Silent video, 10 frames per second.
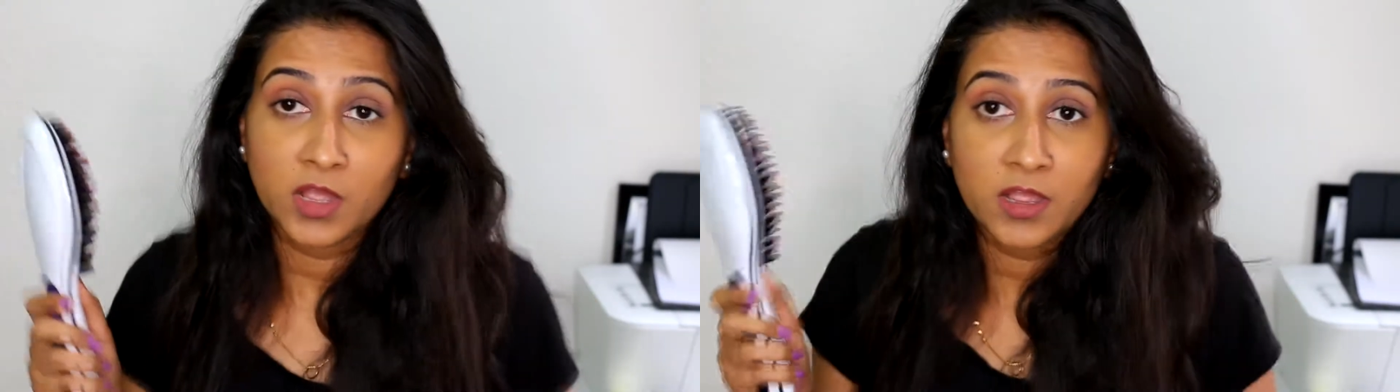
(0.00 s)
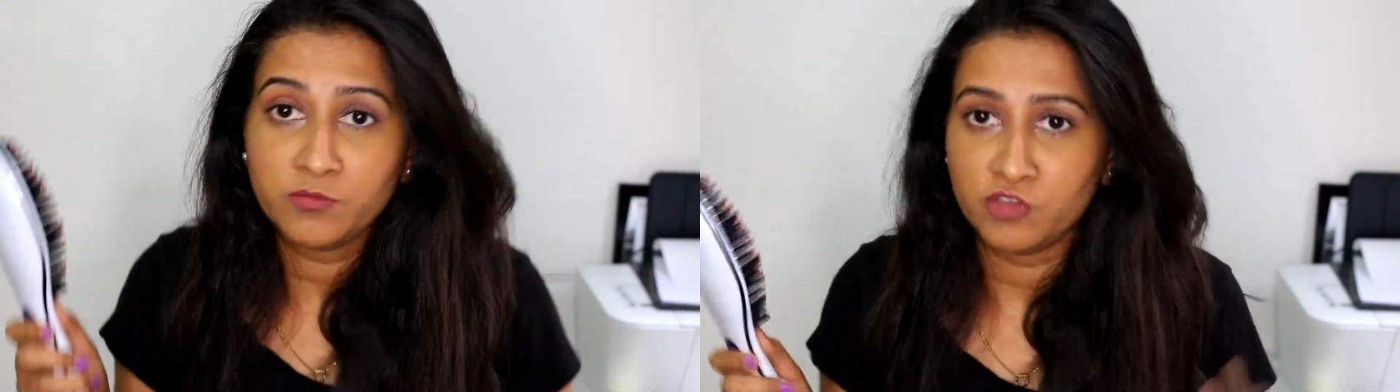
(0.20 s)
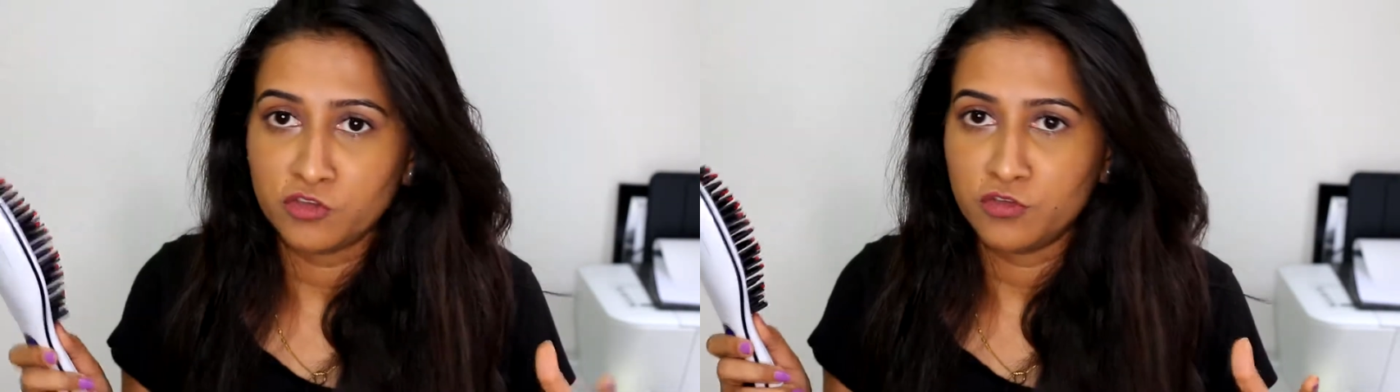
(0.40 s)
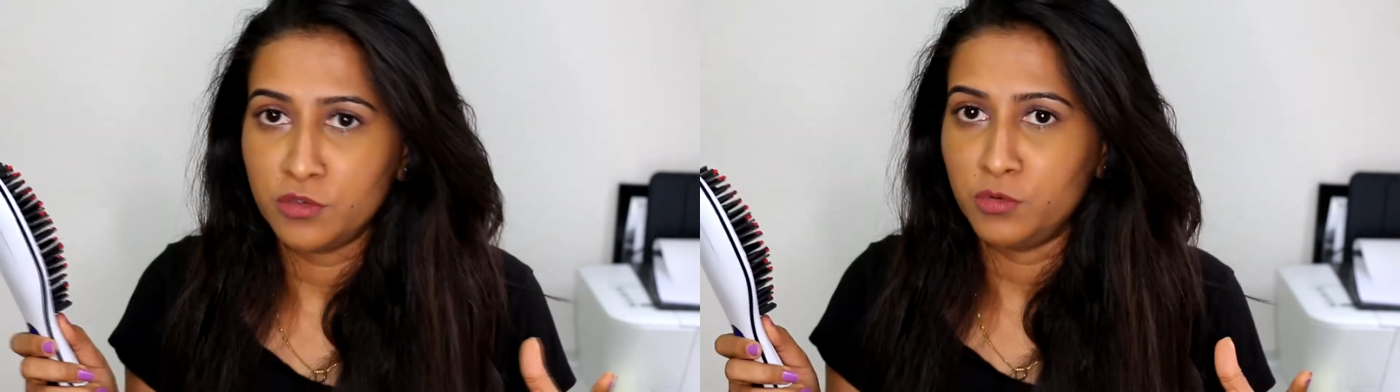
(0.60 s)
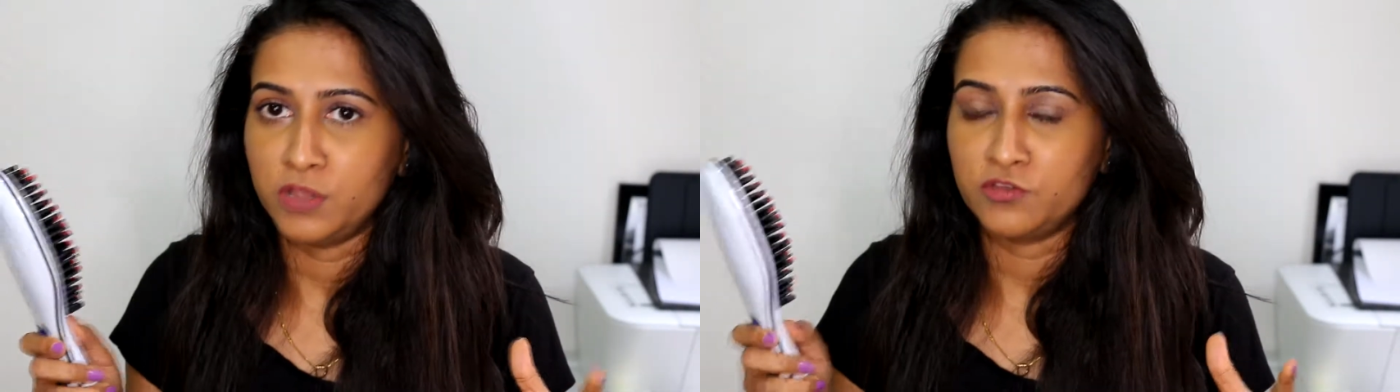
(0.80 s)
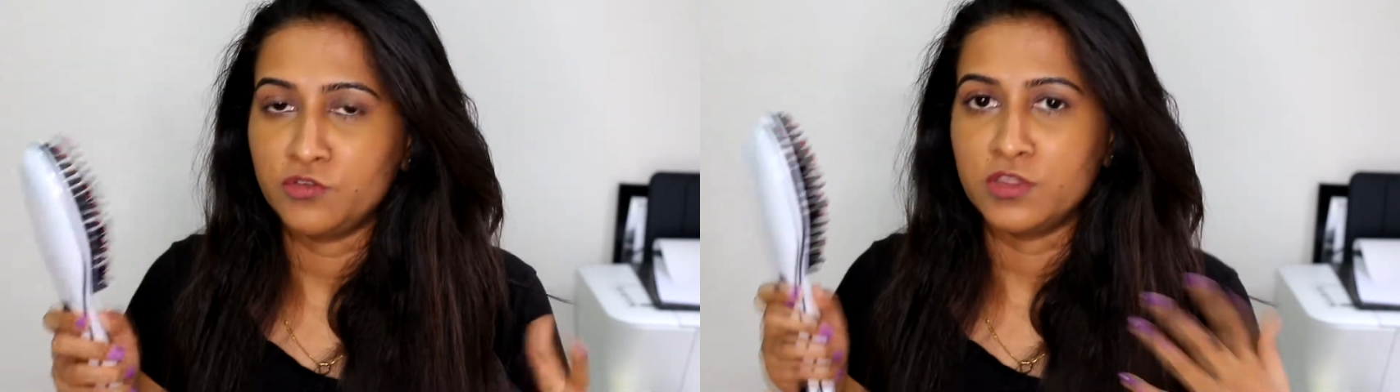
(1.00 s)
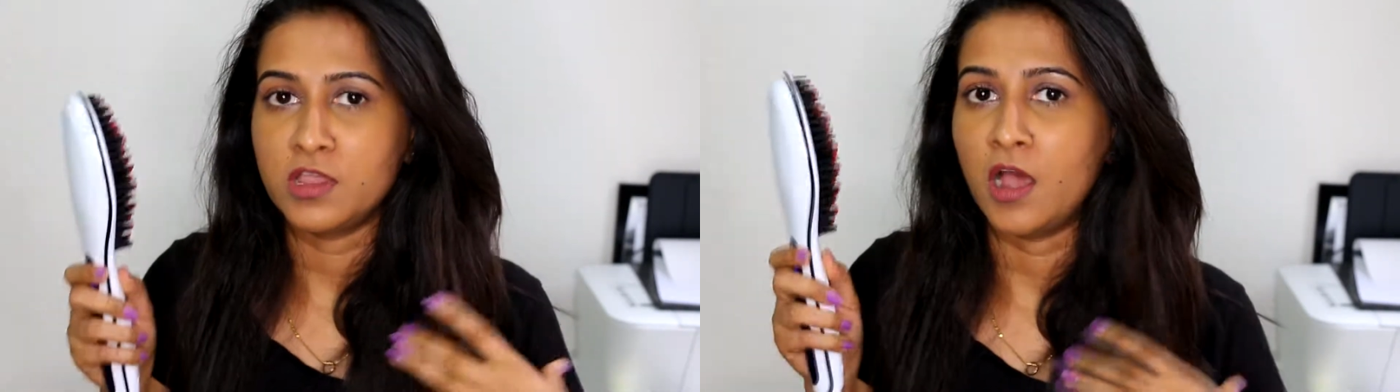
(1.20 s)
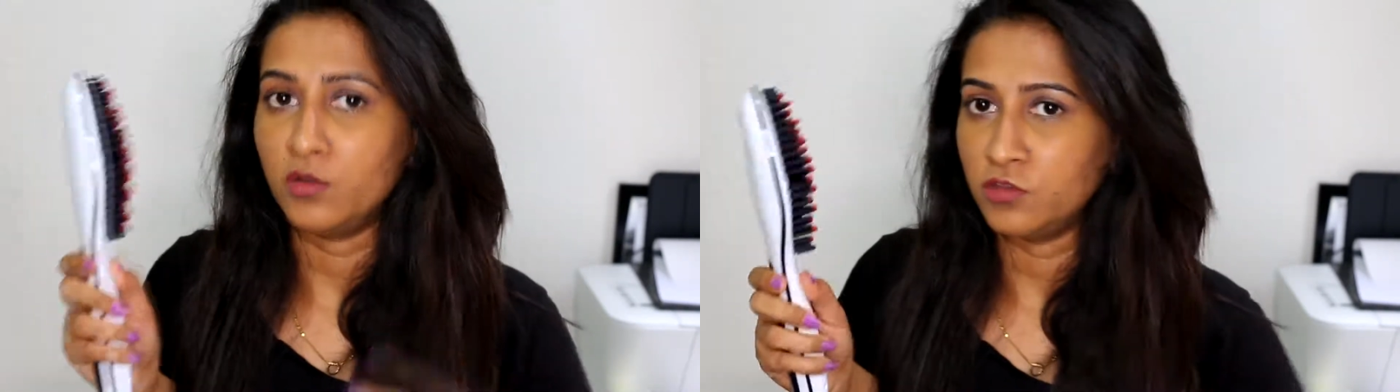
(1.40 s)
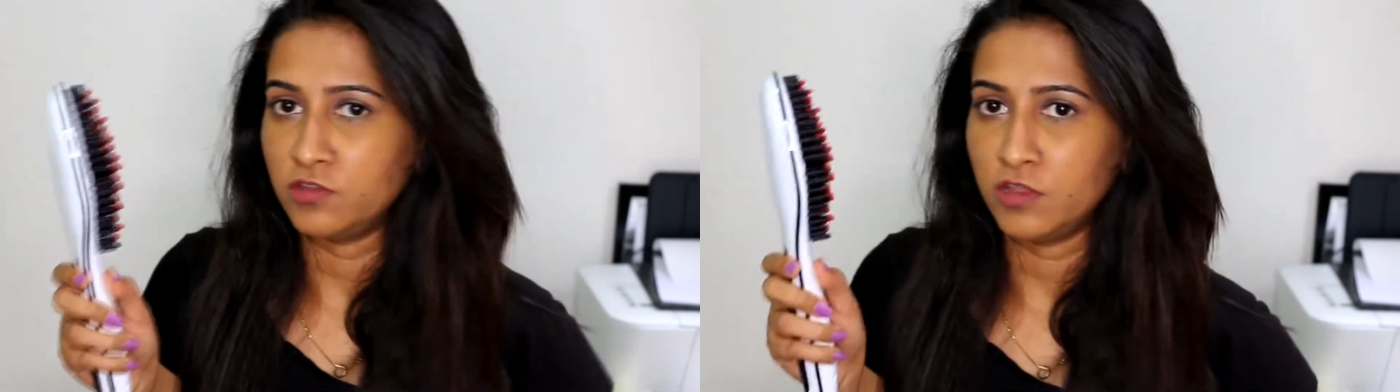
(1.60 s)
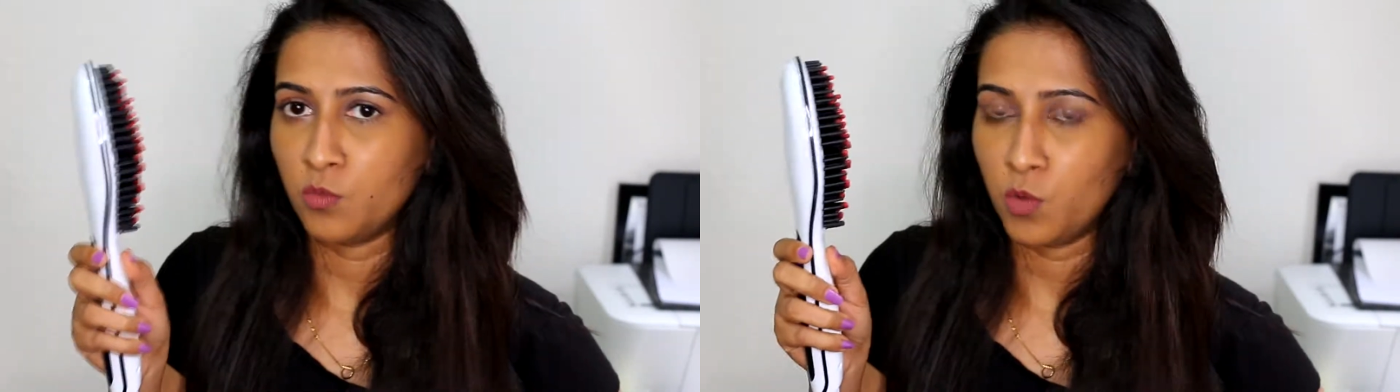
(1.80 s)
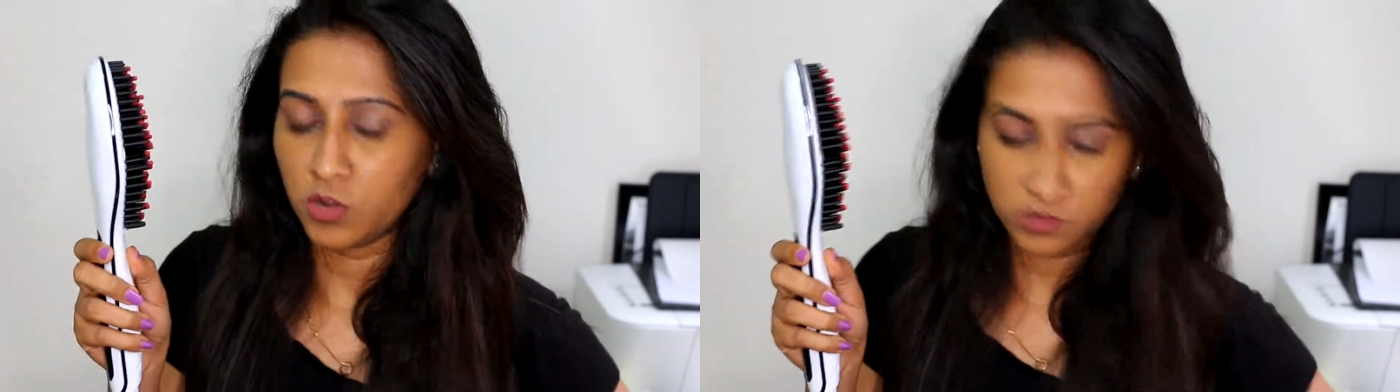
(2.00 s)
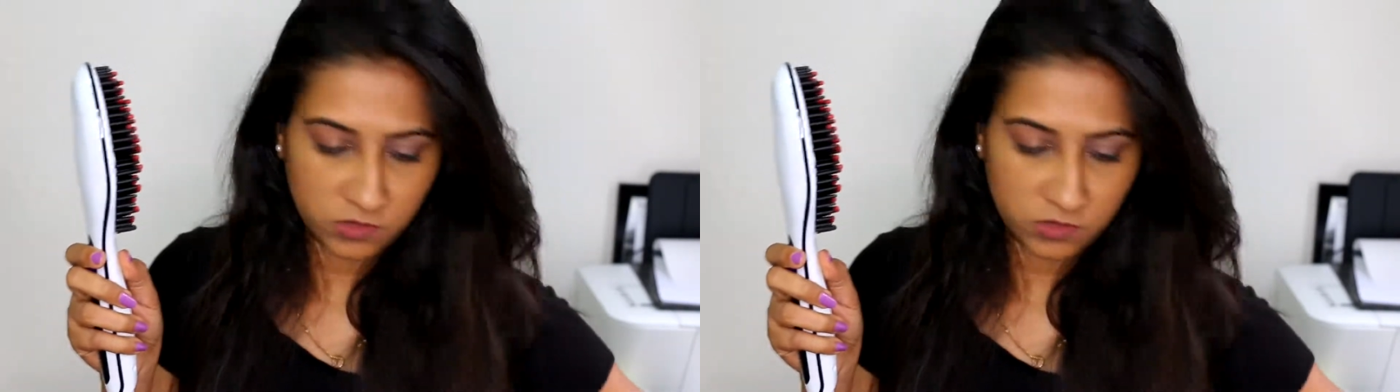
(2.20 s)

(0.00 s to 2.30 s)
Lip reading: I'm just curious to see how this thing works.